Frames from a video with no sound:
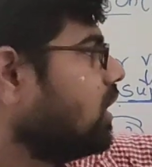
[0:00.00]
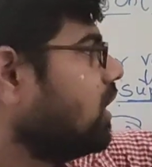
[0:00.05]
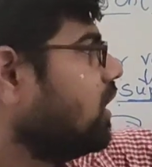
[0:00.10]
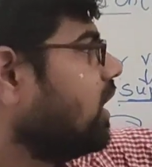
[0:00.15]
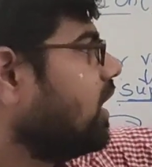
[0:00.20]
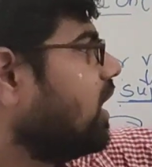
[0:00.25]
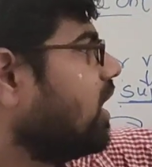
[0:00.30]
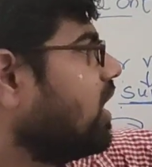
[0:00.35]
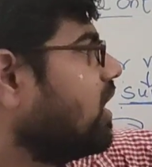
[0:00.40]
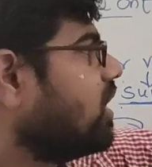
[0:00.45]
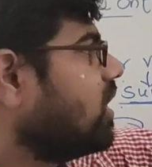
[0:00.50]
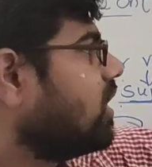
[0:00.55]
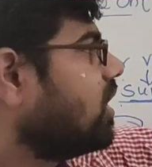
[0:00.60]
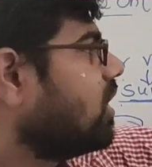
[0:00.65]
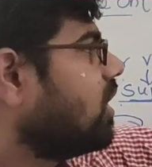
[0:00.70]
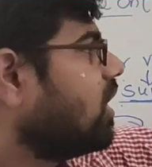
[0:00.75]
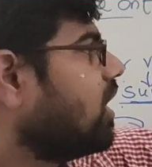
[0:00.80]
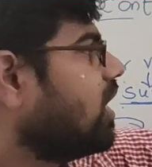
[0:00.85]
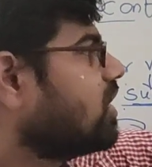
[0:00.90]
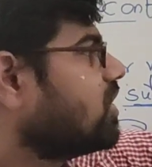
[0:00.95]
there is a
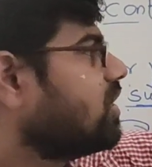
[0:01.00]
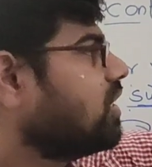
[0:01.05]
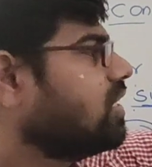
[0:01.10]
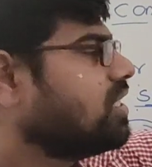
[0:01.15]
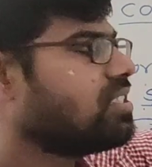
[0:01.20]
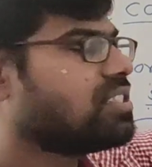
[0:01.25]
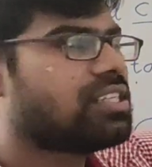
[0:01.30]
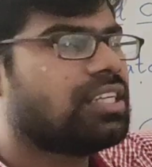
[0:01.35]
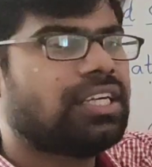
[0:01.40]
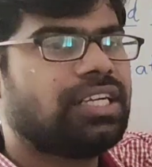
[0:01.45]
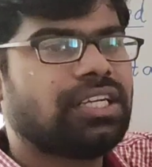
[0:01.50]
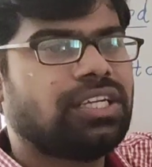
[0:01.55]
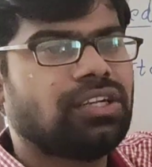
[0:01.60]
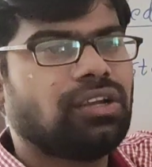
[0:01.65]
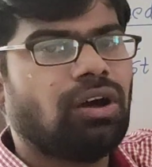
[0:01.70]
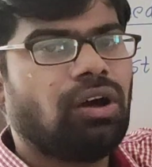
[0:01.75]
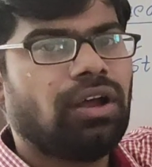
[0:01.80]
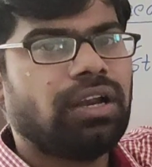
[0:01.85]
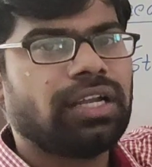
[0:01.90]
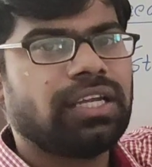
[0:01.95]
relation is
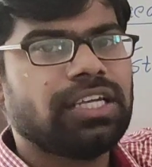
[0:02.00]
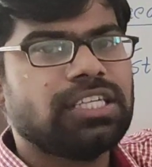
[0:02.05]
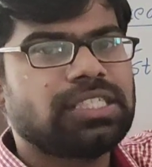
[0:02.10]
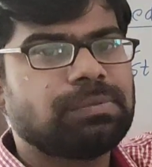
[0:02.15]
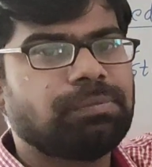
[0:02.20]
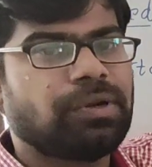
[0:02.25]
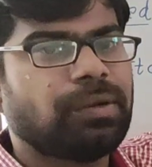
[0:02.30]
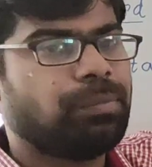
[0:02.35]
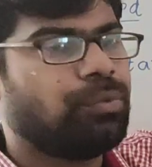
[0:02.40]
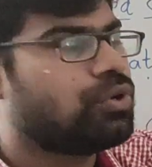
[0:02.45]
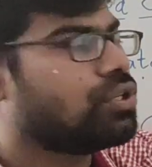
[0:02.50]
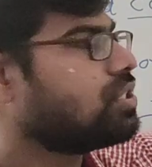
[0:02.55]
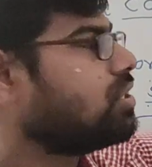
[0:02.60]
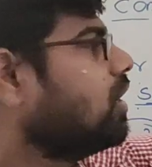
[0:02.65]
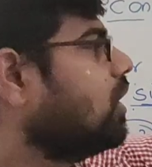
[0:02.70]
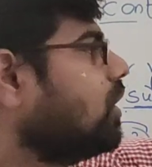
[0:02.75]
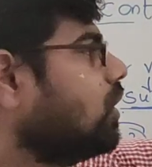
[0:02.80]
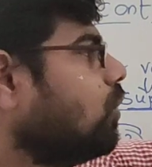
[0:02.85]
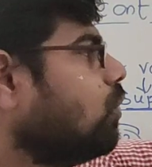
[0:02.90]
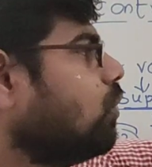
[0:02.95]
torque is
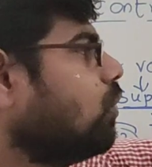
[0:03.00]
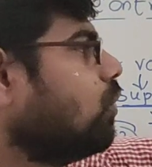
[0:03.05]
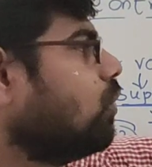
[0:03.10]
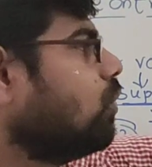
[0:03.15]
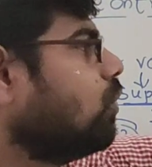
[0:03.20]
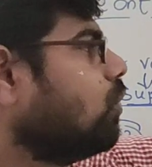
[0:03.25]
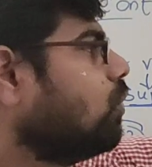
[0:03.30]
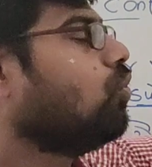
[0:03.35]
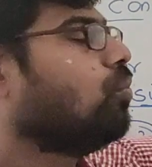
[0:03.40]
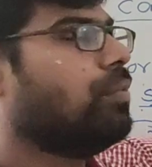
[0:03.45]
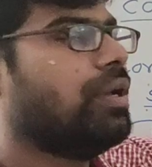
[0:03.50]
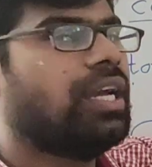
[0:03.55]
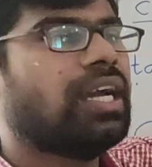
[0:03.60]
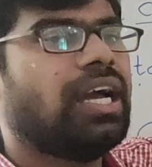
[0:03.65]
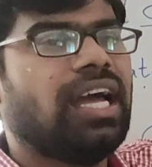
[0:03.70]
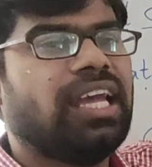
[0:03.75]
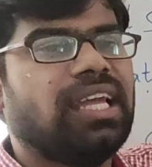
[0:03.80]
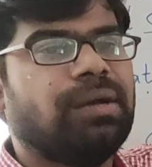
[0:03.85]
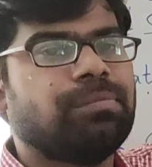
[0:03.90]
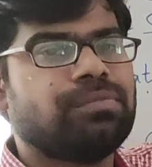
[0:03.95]
proportional to
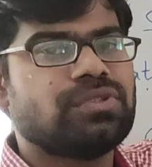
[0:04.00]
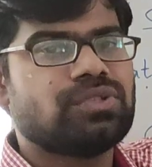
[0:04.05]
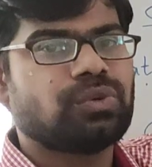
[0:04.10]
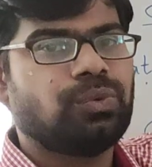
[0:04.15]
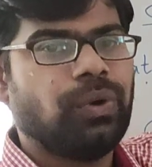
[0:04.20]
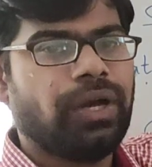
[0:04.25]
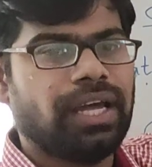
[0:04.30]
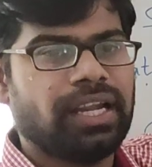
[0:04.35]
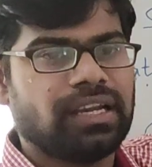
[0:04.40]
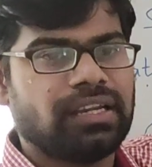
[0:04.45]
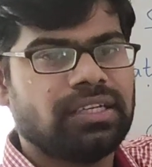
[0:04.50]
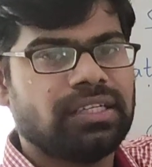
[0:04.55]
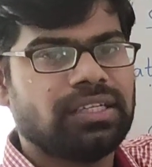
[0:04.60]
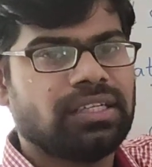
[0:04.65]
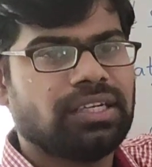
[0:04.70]
omega m square.